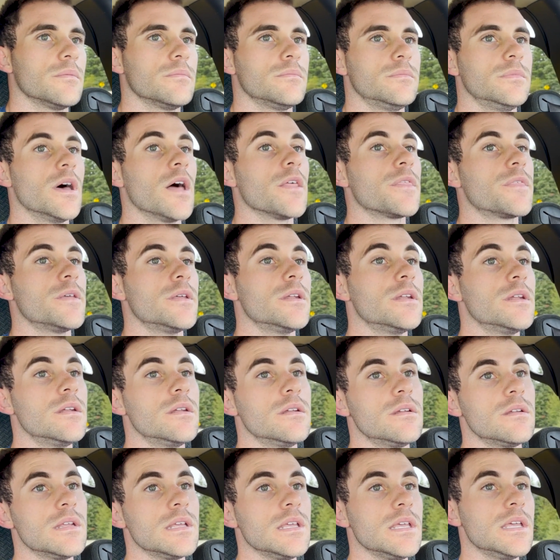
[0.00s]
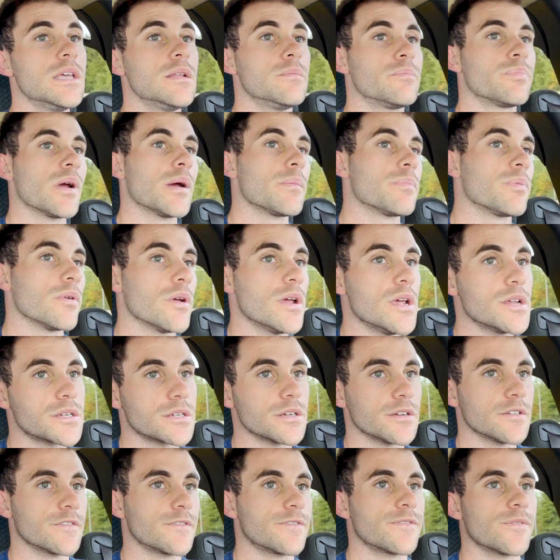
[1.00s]
Nothing in
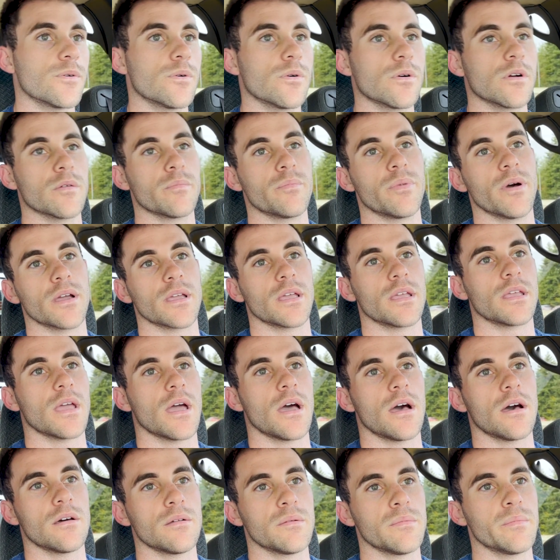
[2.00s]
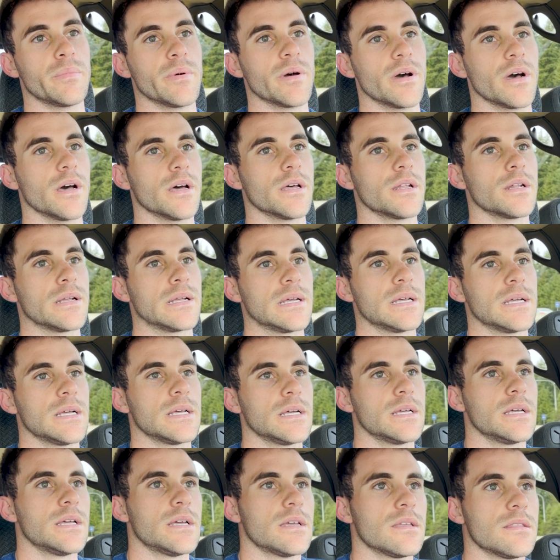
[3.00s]
preparation for bugging out, but
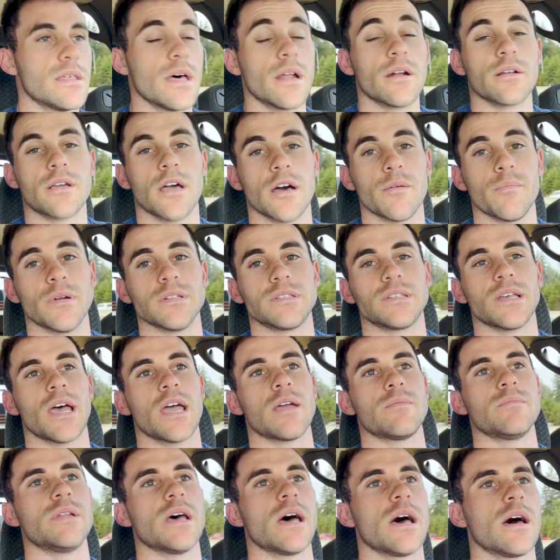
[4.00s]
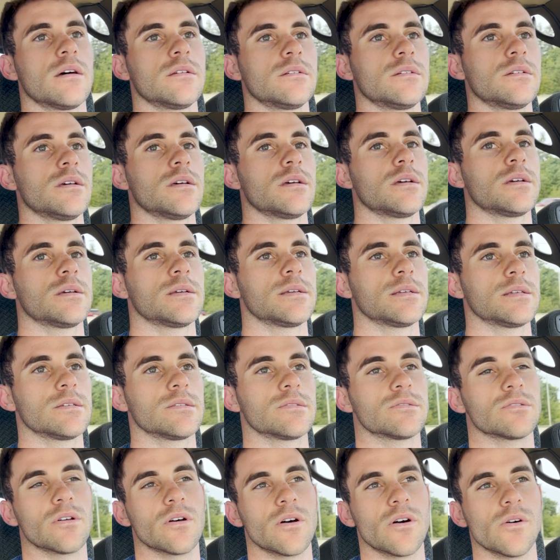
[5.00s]
that'll cut my time down.
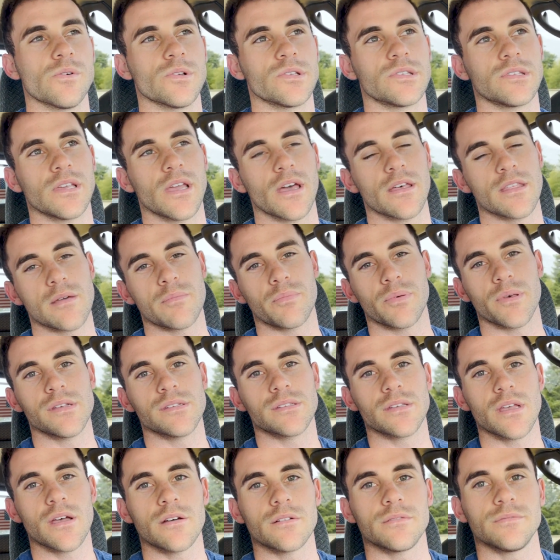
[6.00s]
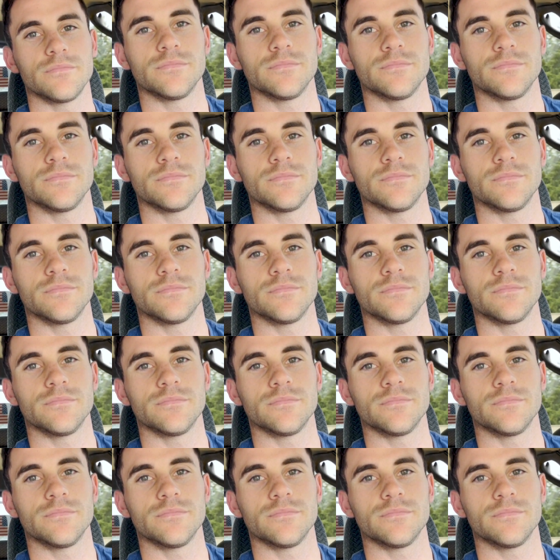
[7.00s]
So we'll see how that plays out.